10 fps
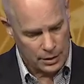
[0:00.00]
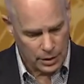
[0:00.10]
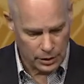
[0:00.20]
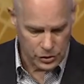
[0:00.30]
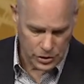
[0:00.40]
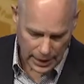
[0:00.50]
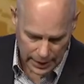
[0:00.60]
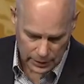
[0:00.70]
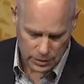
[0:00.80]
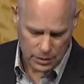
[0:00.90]
to
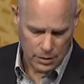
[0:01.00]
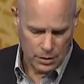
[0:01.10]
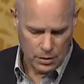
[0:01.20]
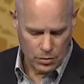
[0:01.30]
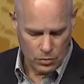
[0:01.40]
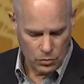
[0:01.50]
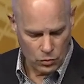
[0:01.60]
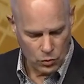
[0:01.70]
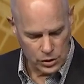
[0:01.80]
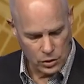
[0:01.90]
understand
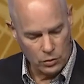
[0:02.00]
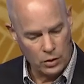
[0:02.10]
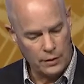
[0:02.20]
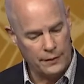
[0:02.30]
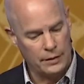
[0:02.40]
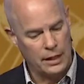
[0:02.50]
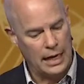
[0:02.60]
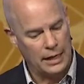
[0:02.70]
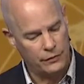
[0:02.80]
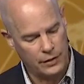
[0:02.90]
what's going on in their
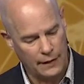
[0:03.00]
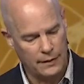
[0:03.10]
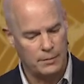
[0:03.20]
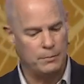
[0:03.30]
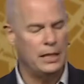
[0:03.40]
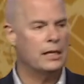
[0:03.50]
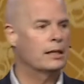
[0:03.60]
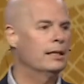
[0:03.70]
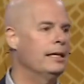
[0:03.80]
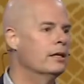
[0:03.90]
lives, and then be
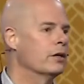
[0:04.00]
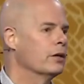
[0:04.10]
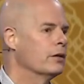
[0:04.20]
clear.